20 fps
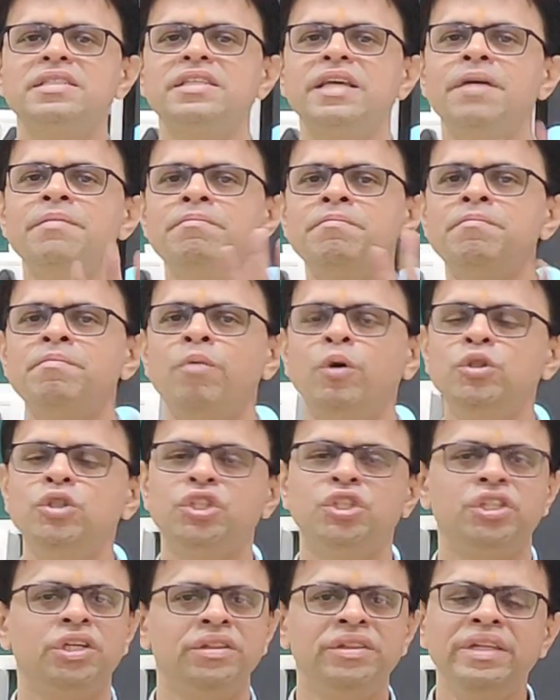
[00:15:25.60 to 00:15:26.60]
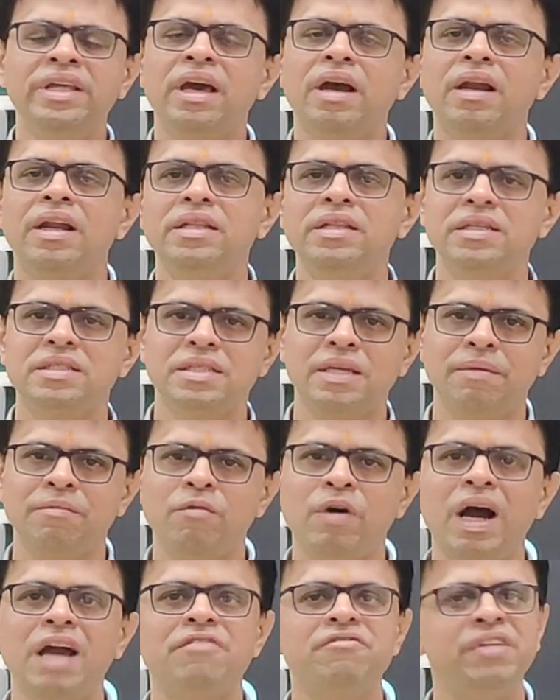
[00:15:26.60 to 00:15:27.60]
the same position, nearly the same.
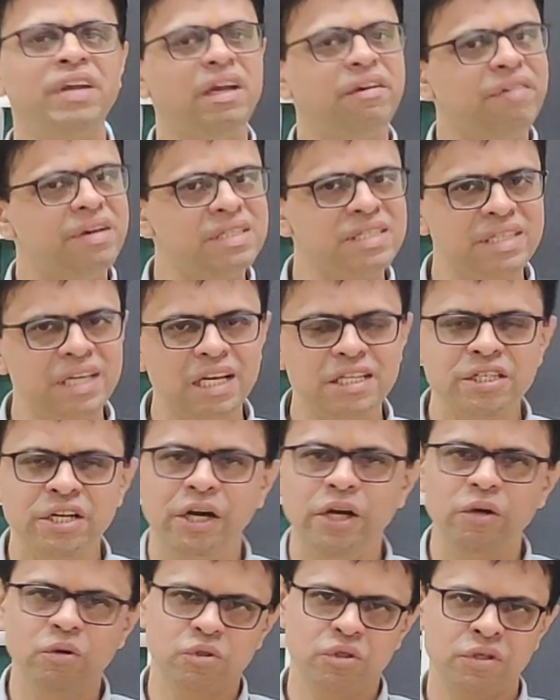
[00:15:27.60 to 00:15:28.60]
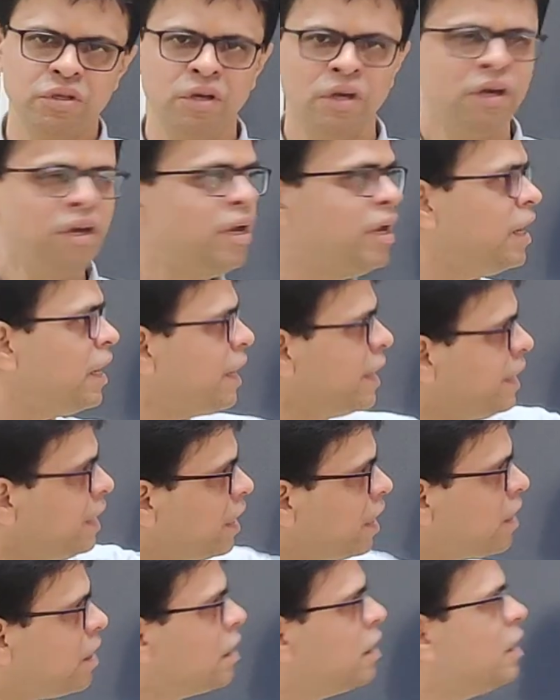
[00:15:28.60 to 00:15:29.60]
Why? Frequency has reduced.
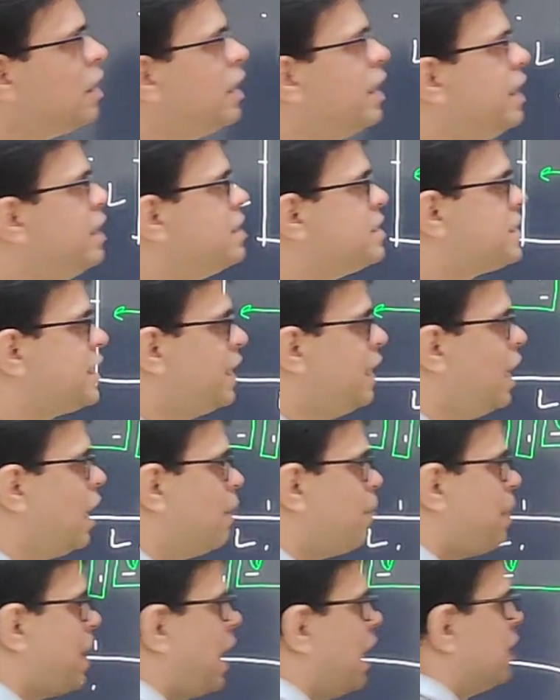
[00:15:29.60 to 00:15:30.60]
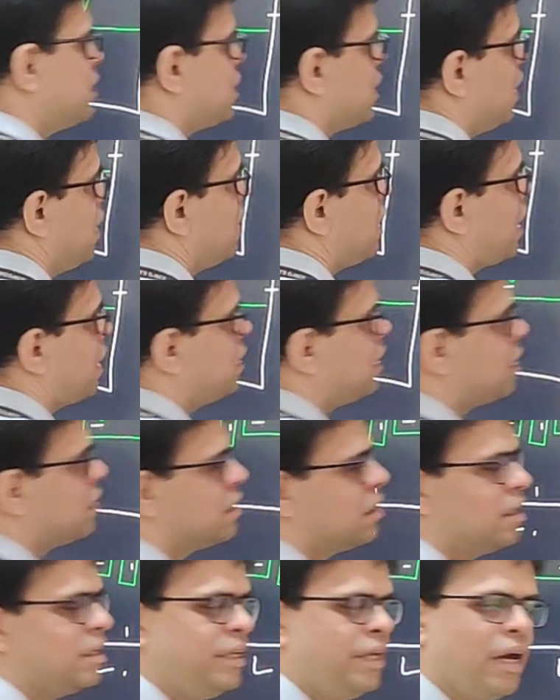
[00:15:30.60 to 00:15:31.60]
Here in single patch,
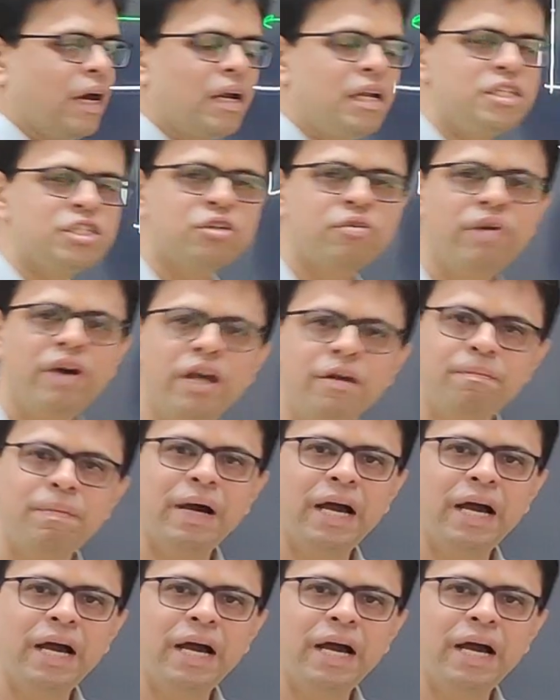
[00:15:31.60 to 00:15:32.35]
rather nearly square